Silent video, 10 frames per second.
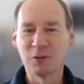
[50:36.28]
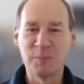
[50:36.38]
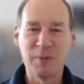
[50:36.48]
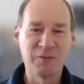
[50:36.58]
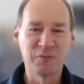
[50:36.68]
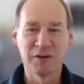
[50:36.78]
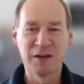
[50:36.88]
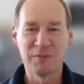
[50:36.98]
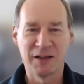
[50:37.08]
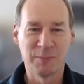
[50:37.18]
old
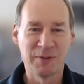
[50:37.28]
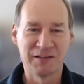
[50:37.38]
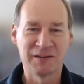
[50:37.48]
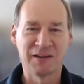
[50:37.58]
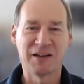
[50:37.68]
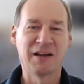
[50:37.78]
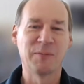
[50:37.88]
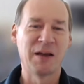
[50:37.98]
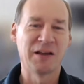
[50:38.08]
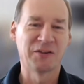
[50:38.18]
mainframe database like
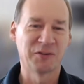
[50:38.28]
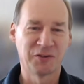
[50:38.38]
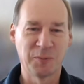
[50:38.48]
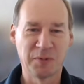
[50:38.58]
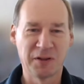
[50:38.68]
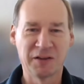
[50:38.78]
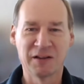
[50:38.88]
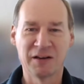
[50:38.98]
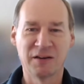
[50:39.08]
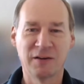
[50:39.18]
IMS or something,
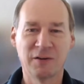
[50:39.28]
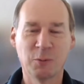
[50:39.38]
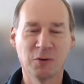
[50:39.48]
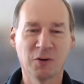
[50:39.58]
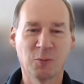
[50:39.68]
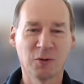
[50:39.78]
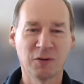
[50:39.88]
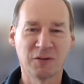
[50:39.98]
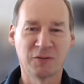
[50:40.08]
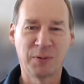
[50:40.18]
then you were in a
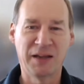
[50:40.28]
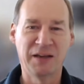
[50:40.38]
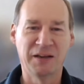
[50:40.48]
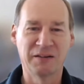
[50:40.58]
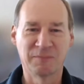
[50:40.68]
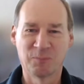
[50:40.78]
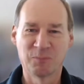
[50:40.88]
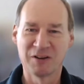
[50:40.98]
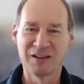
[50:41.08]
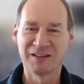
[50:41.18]
world of pain,
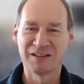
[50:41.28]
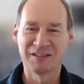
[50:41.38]
right?